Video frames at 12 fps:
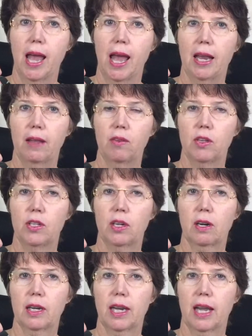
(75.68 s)
And if you
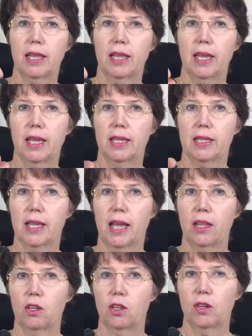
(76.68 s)
started like this
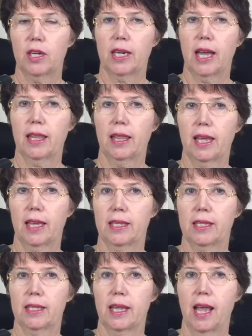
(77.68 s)
and you turned it like
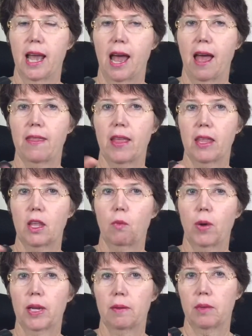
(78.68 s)
this, and then you
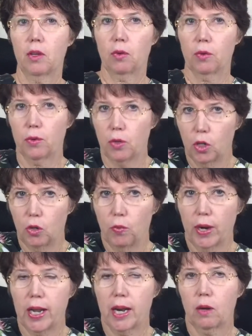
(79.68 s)
went, you you'd
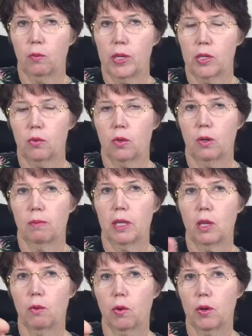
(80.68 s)
run out of wrist room
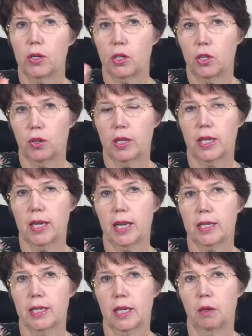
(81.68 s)
and you were going to turn it the
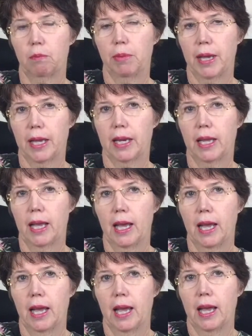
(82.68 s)
next little bit,
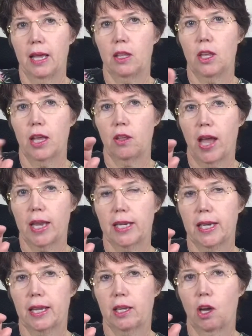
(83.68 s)
and you had to
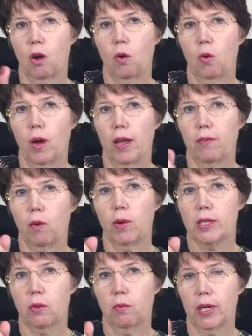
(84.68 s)
let go. If it
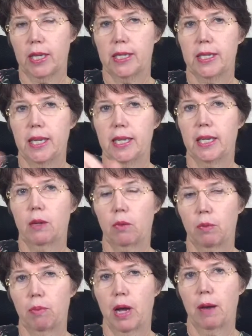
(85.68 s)
wasn't really seated, it
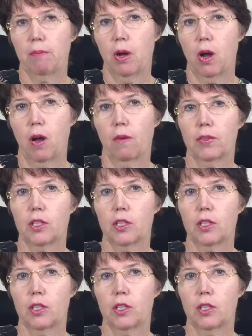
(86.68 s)
would pop off.